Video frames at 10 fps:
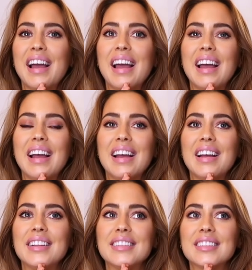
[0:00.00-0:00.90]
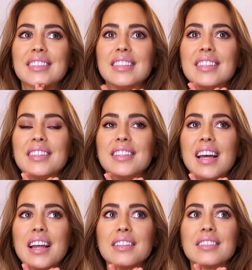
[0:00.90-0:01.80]
And
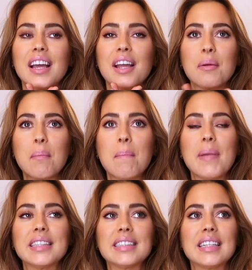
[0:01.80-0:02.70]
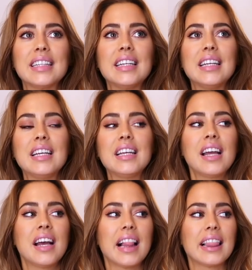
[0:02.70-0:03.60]
then like
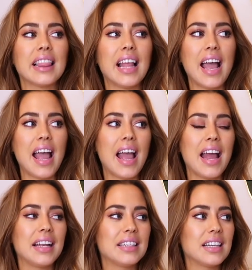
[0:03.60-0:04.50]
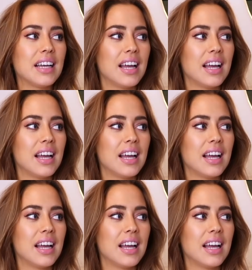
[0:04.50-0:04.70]
mentally land